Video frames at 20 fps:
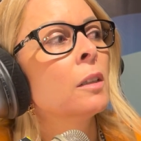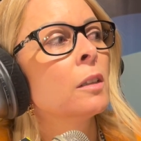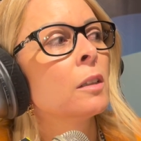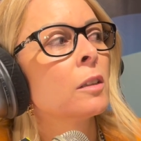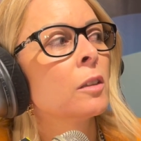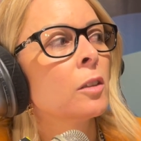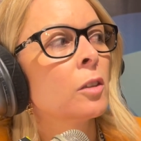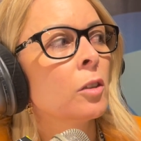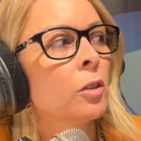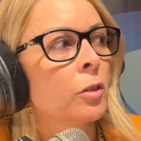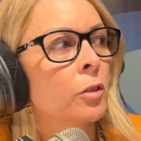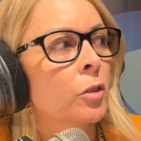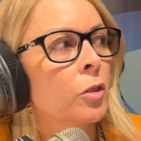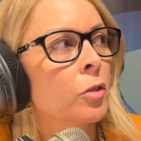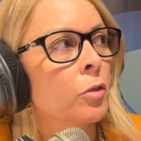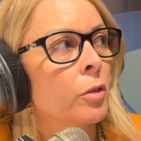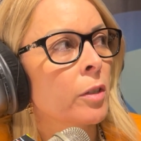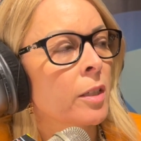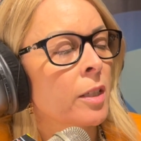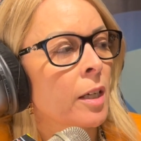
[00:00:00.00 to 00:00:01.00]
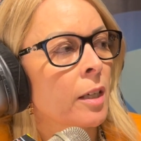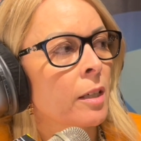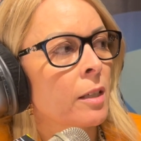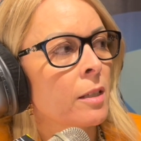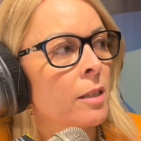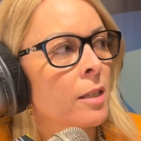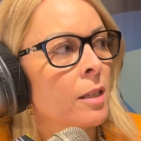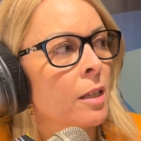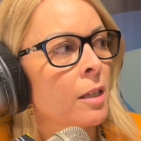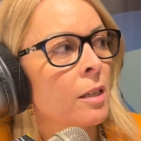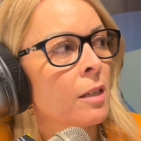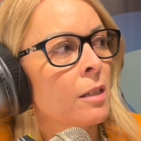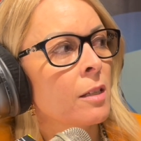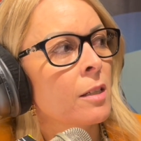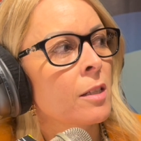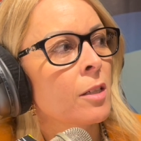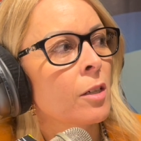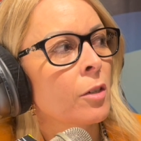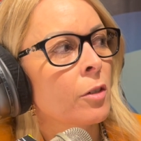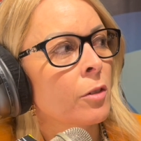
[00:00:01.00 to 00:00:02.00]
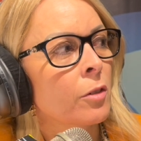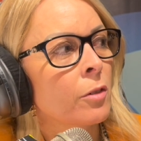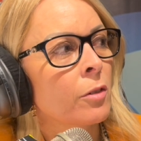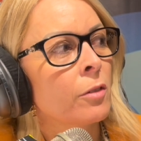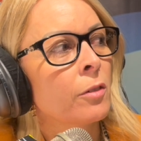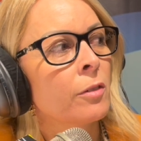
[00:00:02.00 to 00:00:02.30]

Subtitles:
not joint tenants. So